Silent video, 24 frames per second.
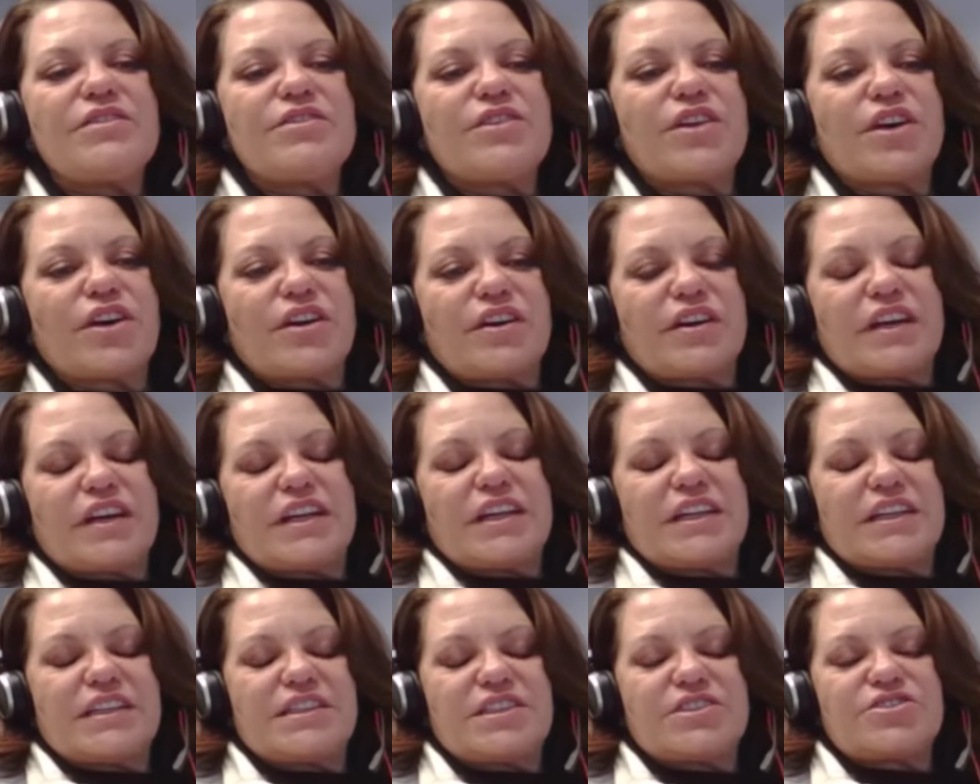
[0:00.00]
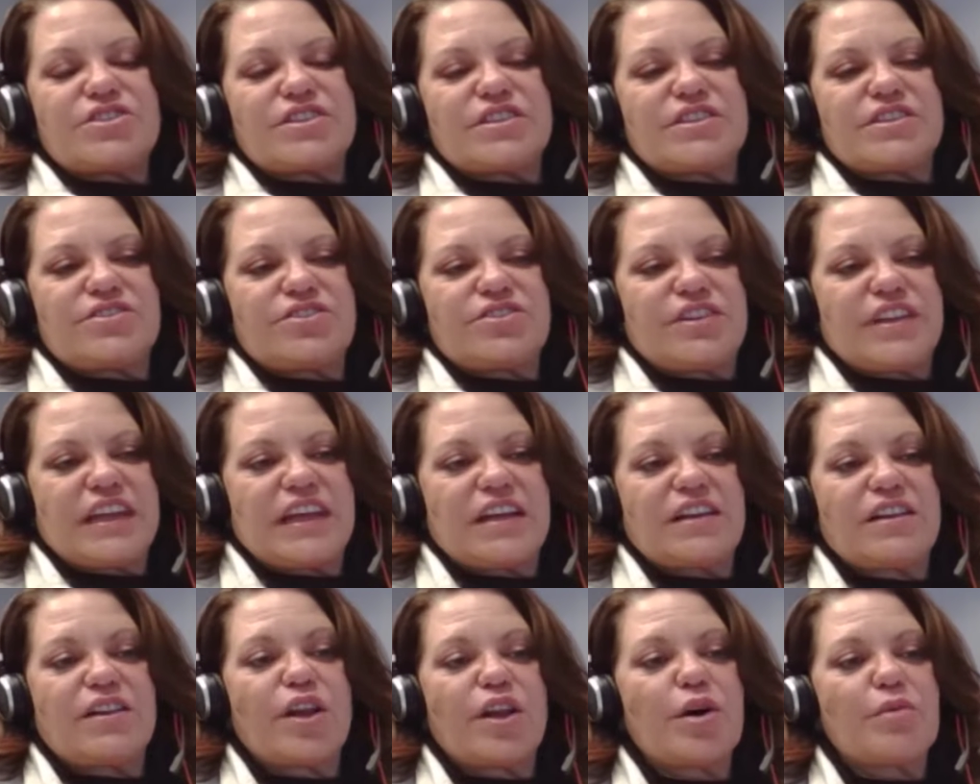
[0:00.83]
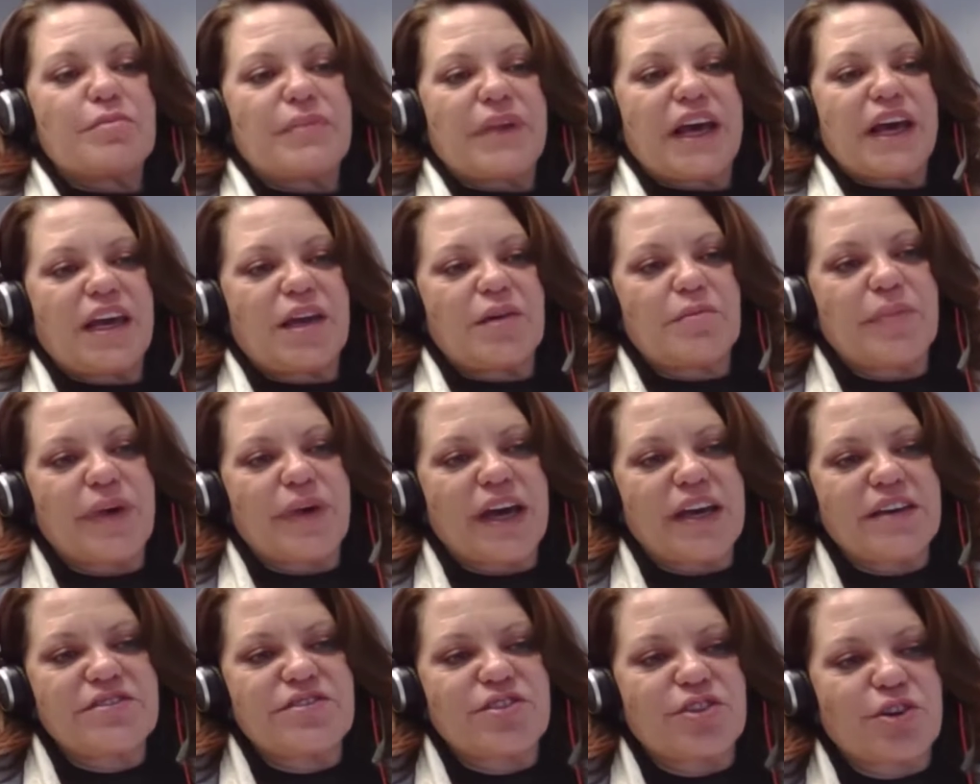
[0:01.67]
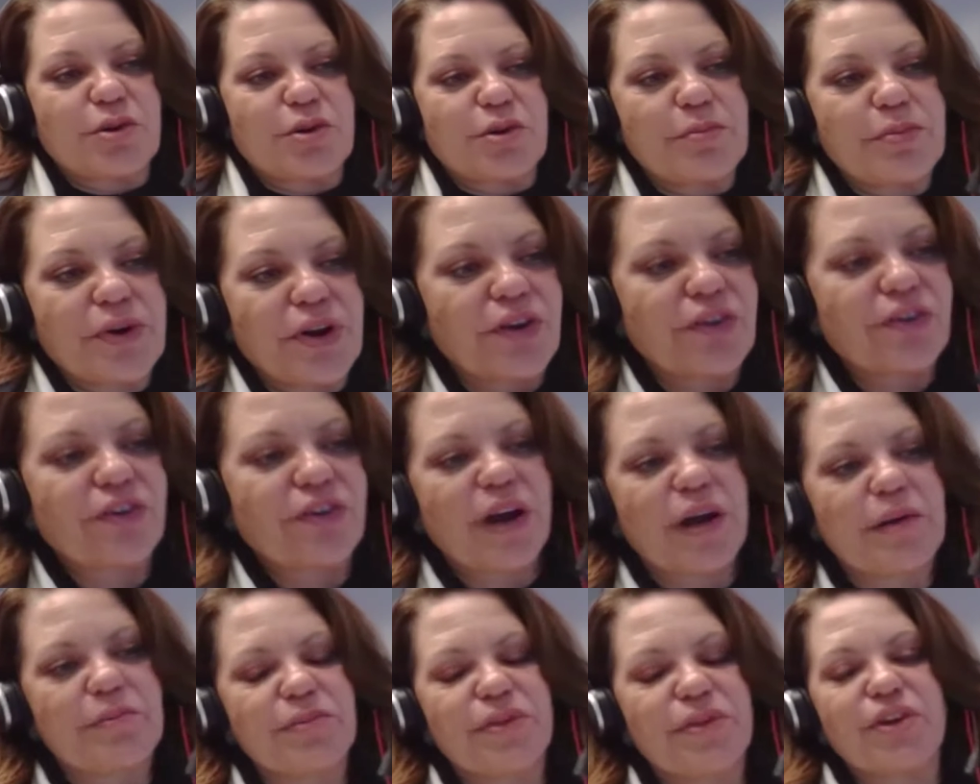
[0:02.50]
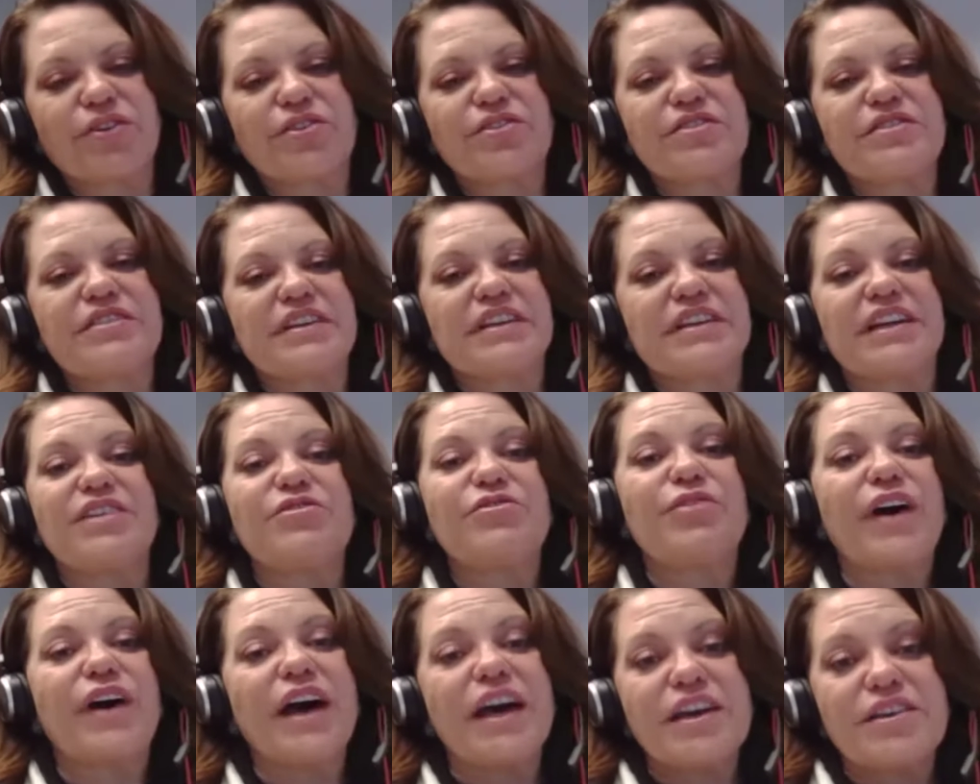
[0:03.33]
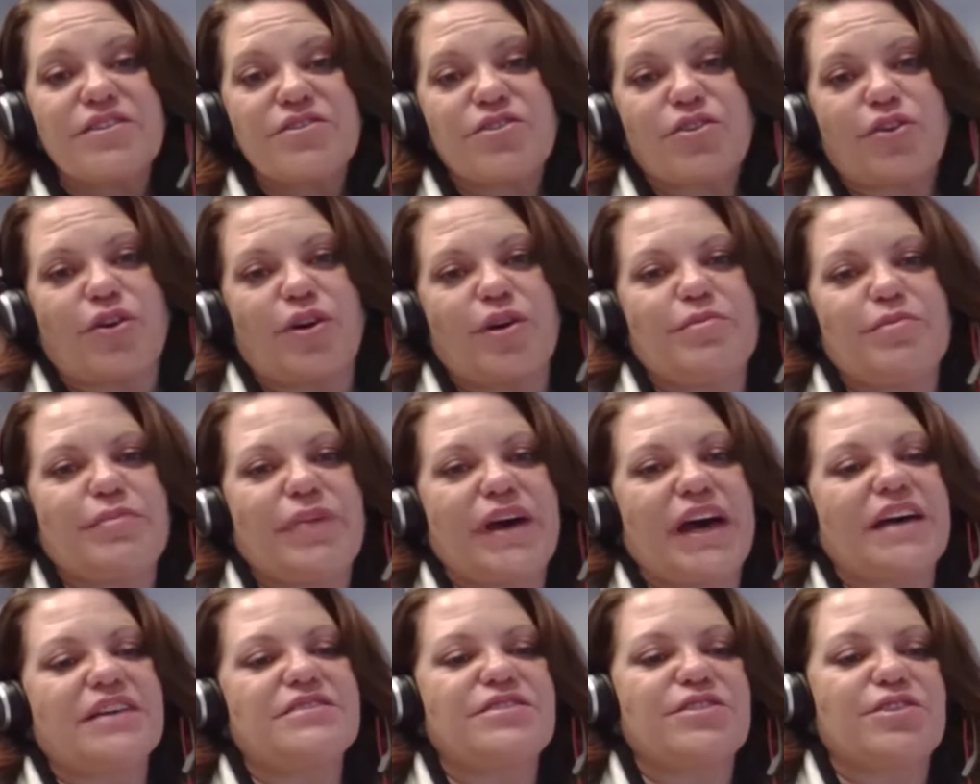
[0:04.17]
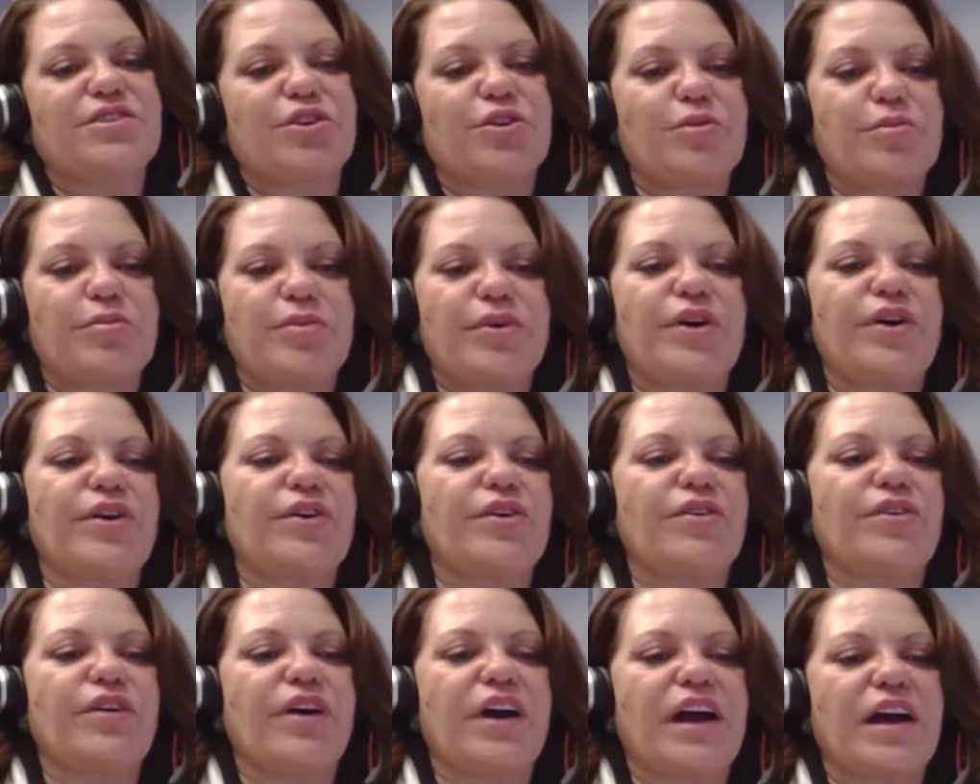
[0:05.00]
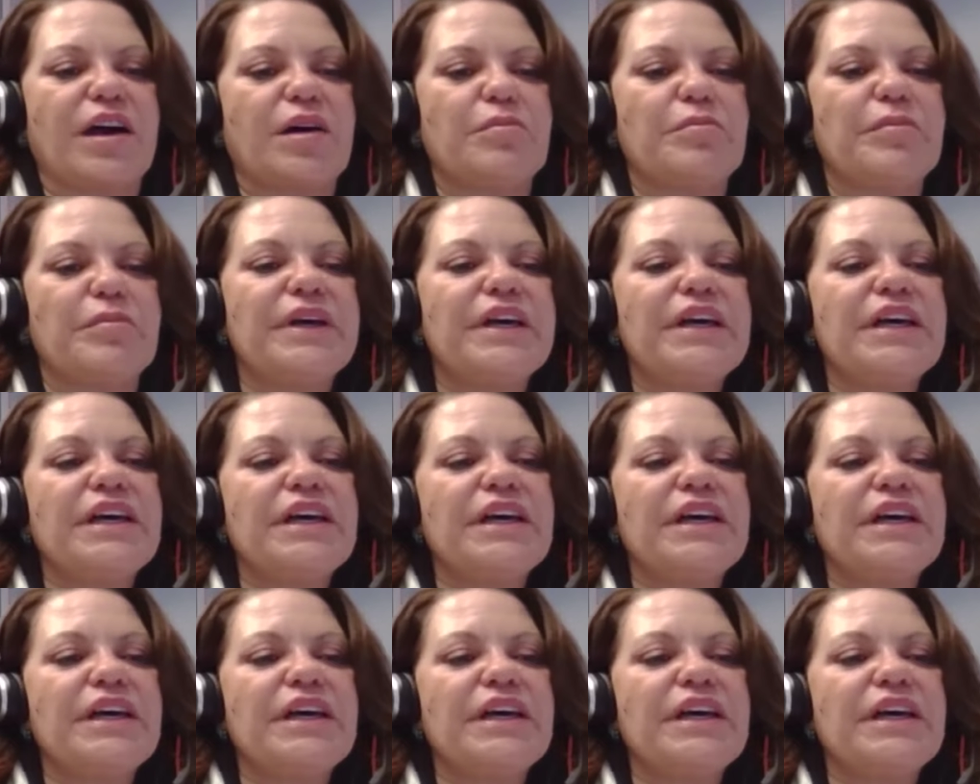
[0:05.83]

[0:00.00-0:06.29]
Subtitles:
in addition to the alumni ambassador program, there's an advisor ambassador program.